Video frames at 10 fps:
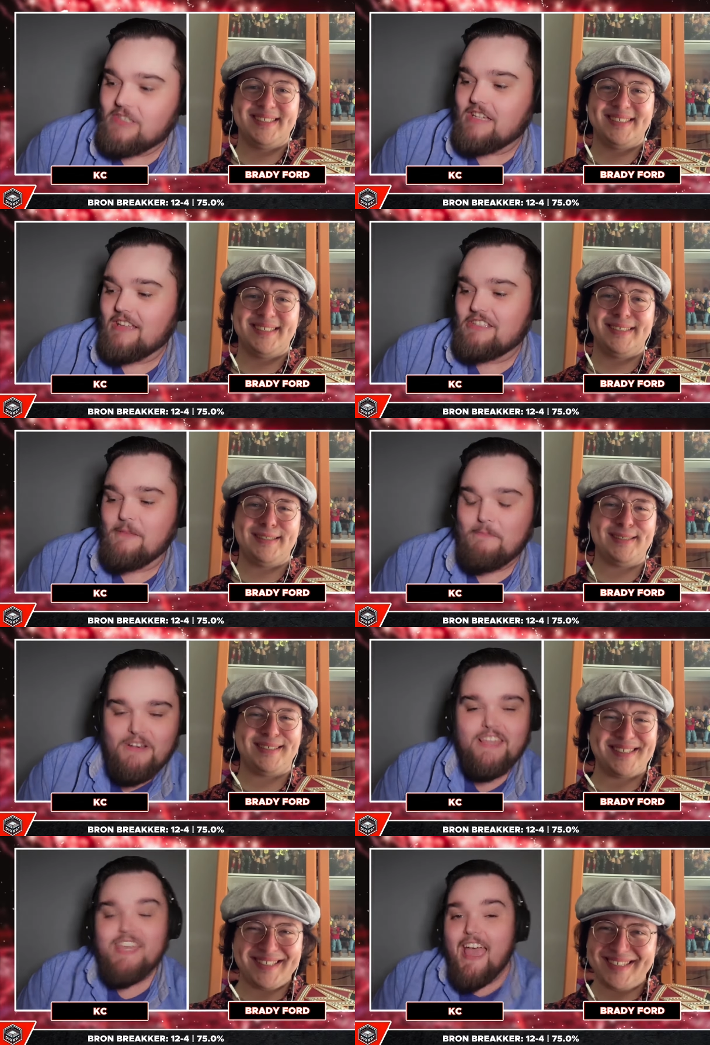Speaker 1: gets it, but he
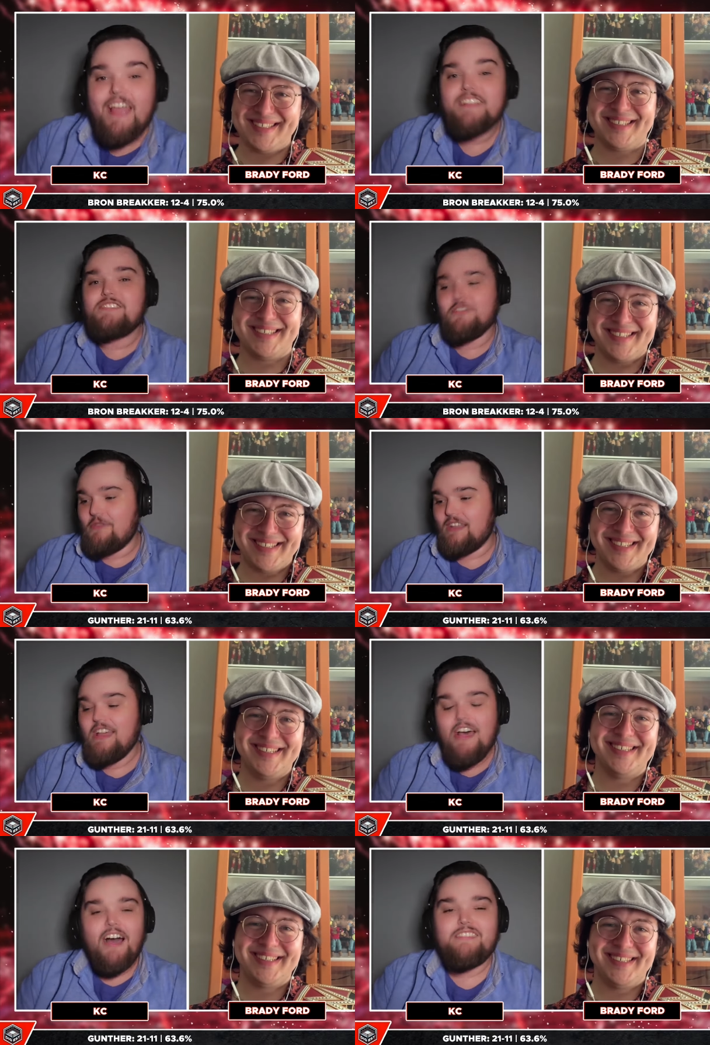can't do it.
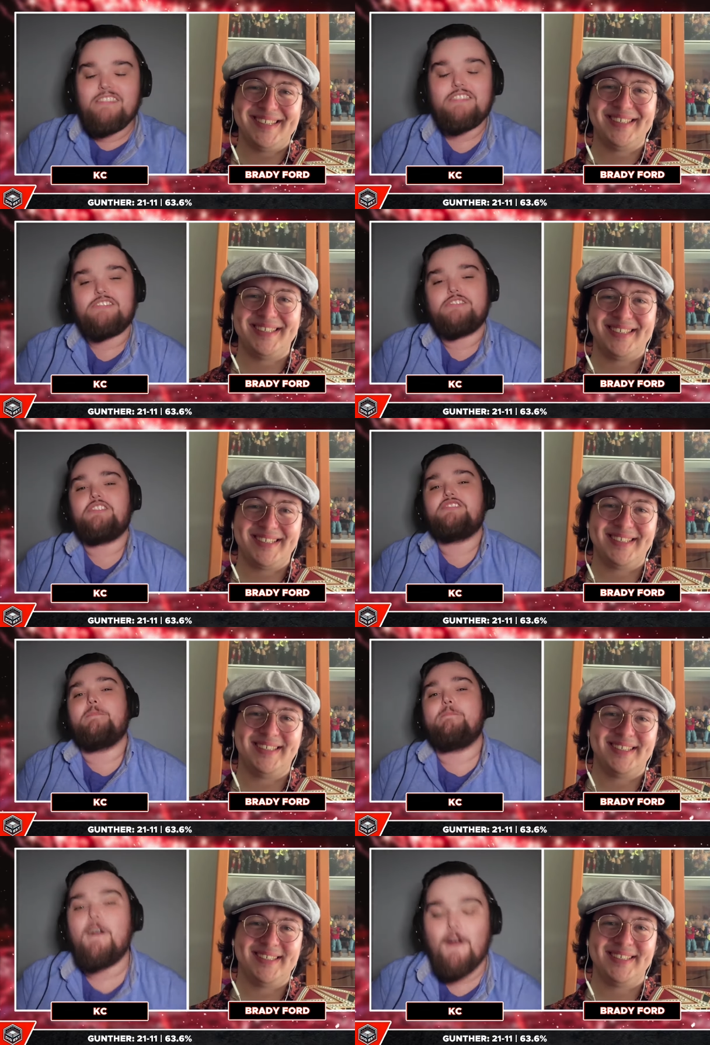I think this is just the
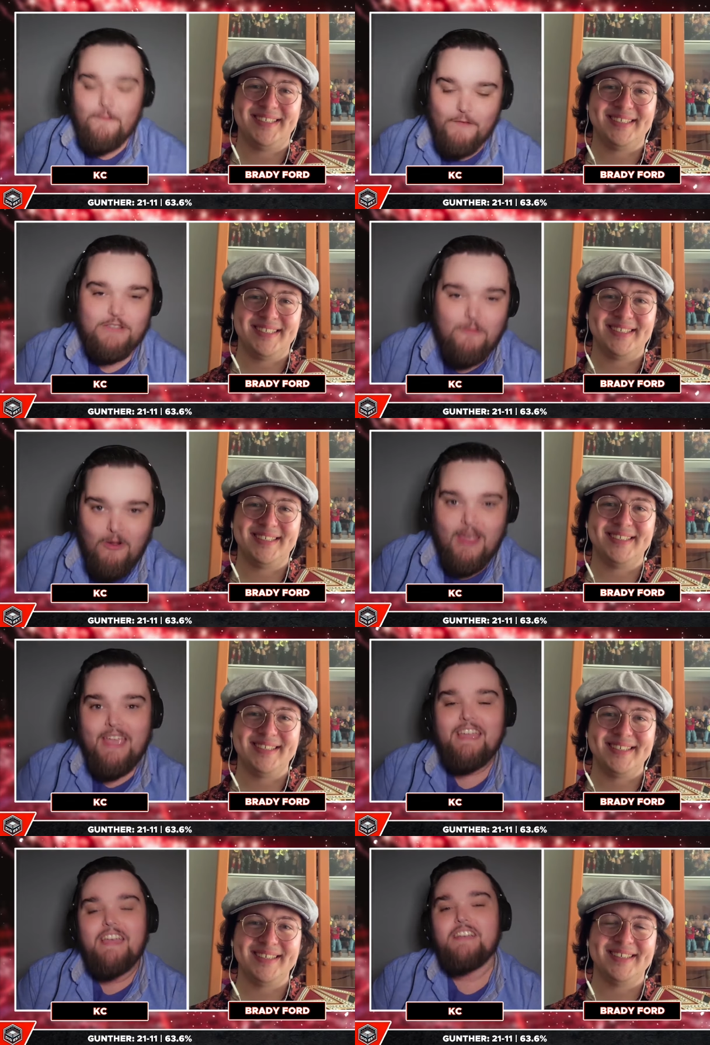perfect way
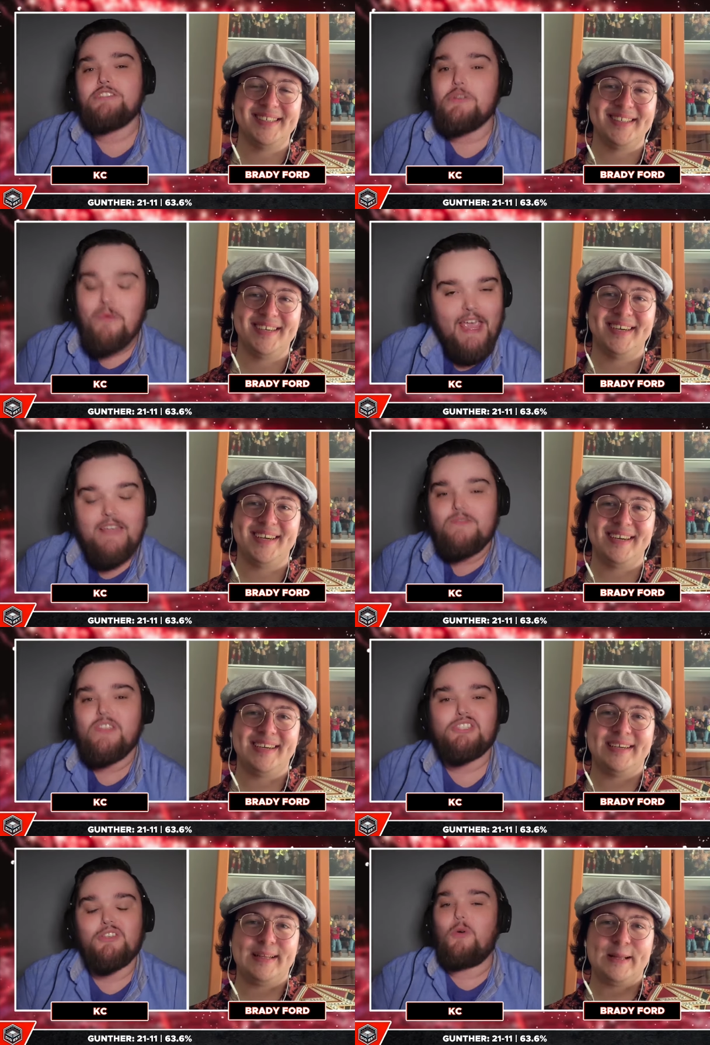to end this
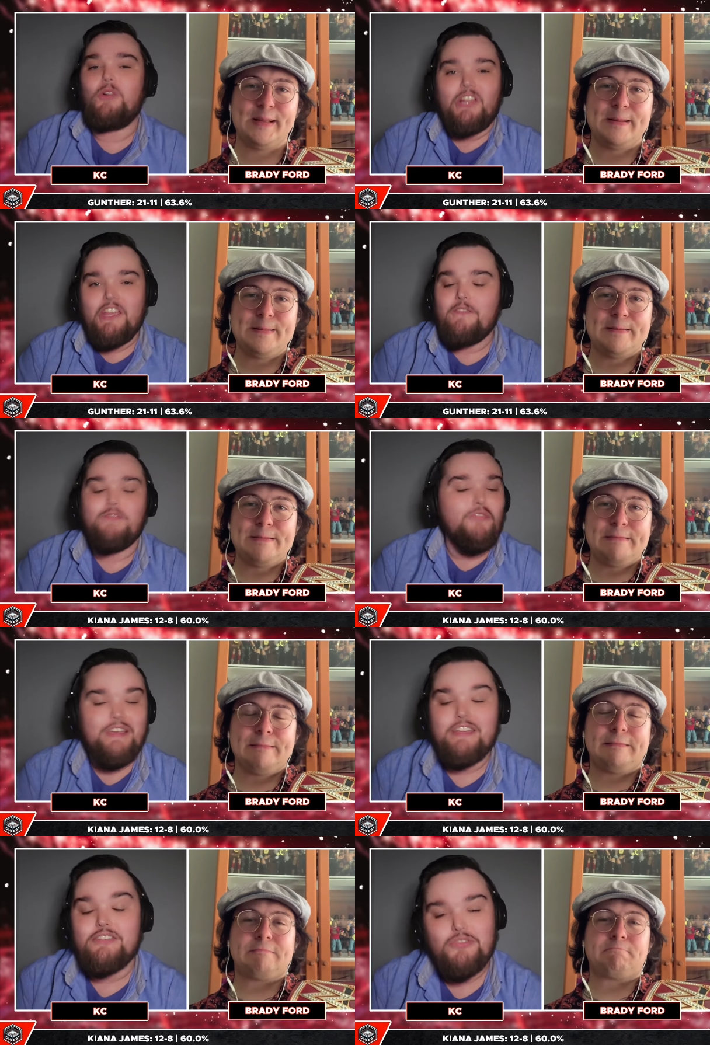whole Liv Rhea
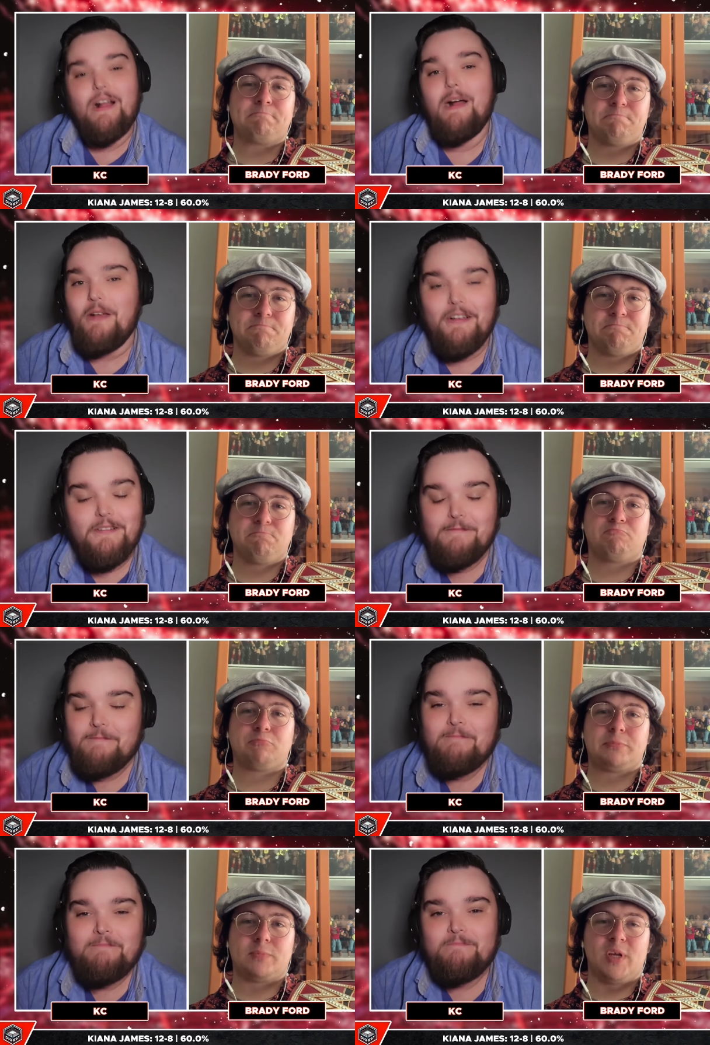
Speaker 2: drama.
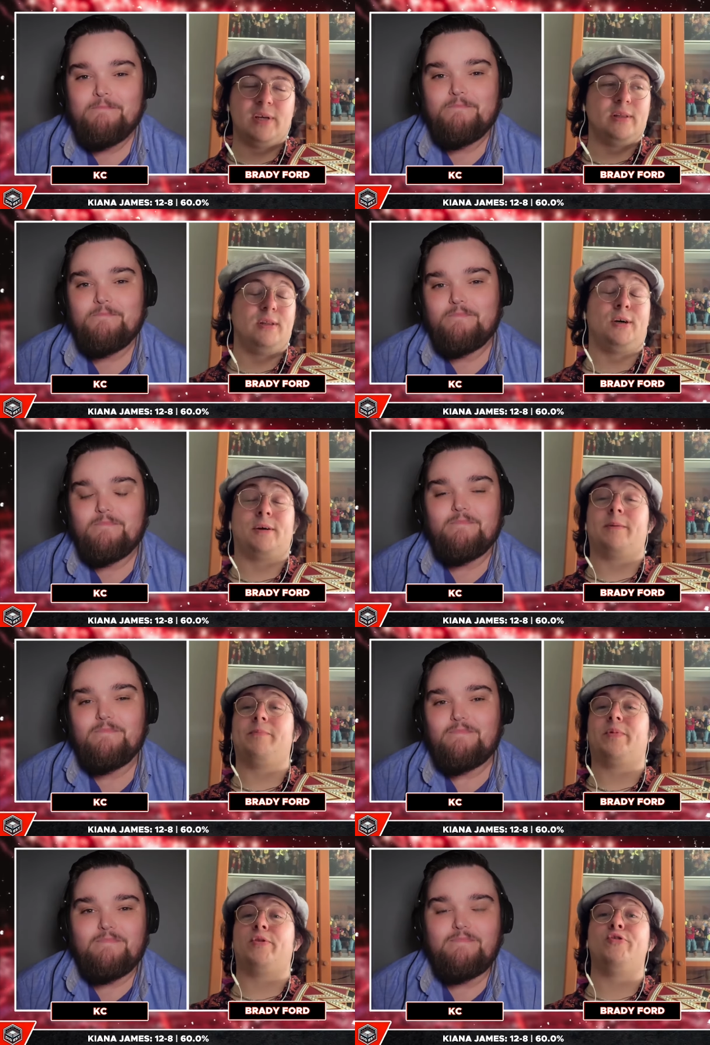Look,
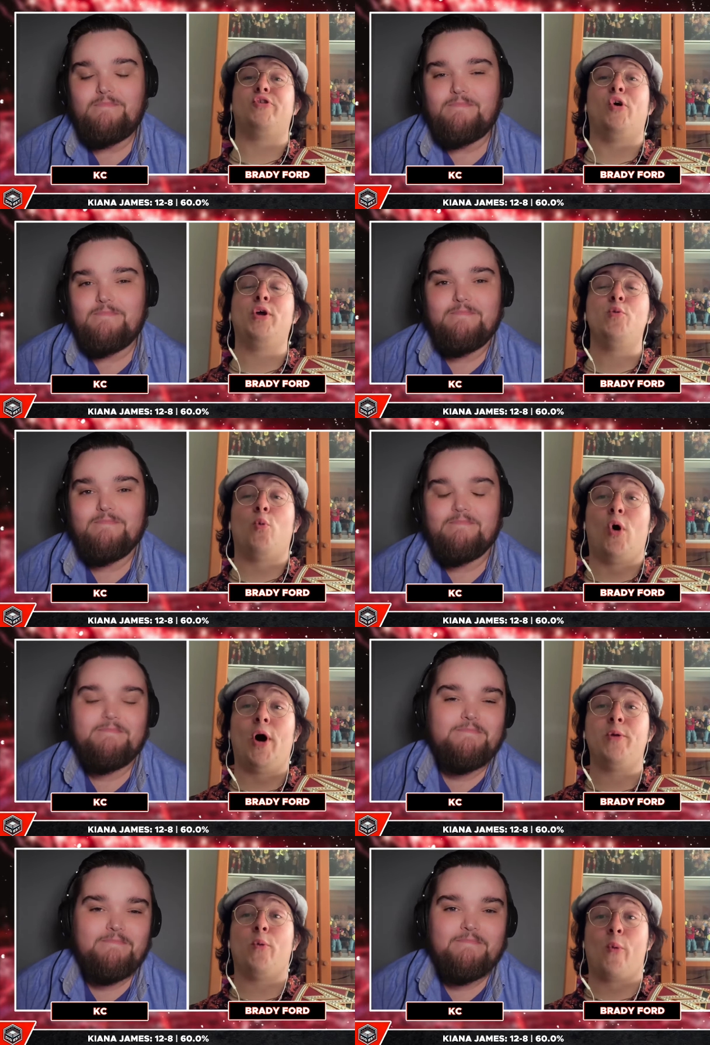there's only
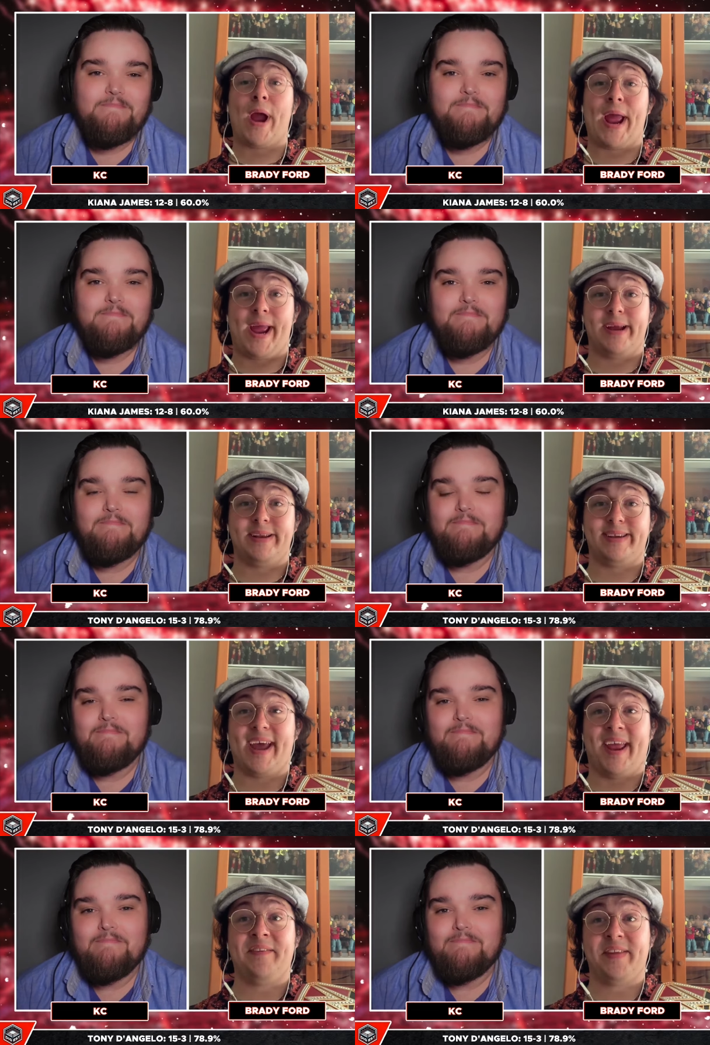one way
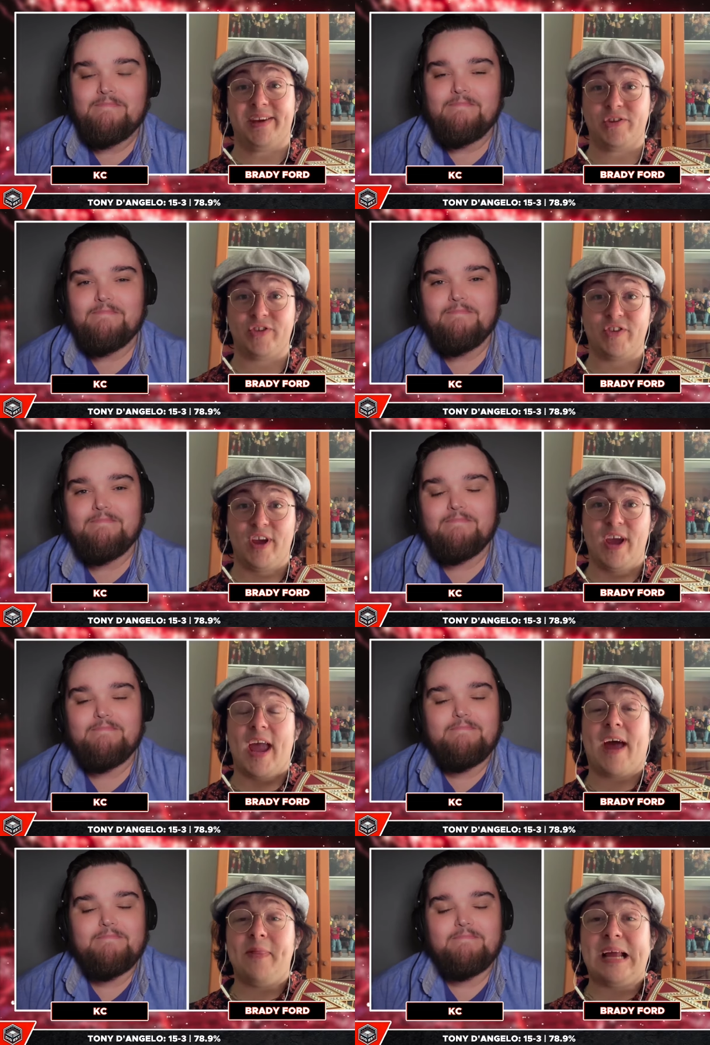to end this,
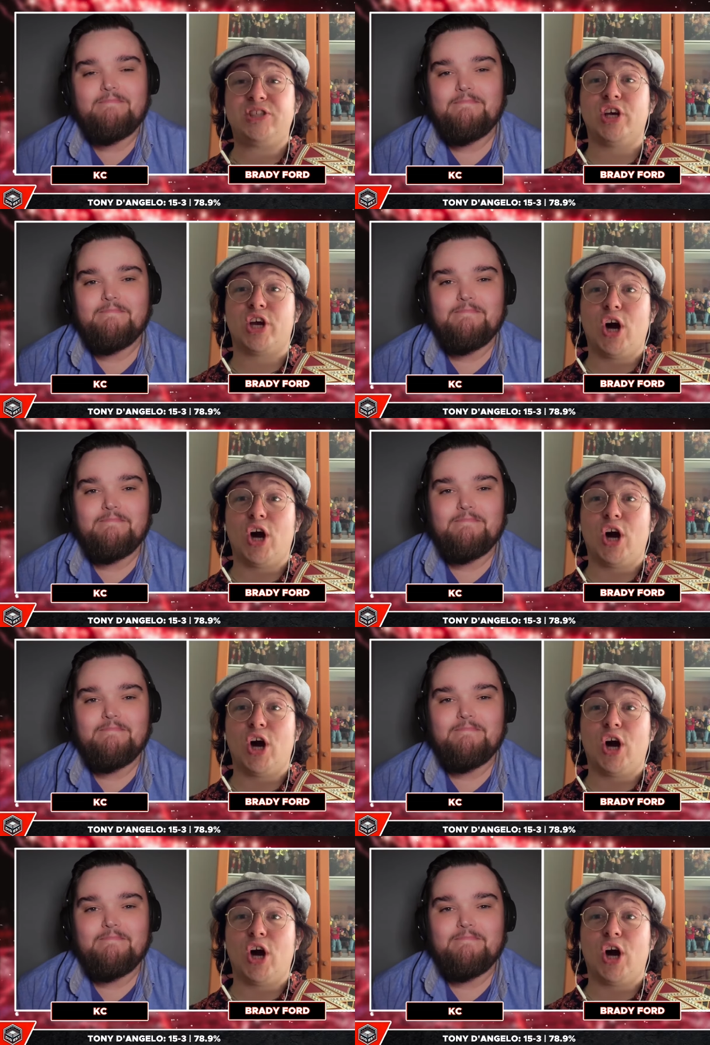and that's a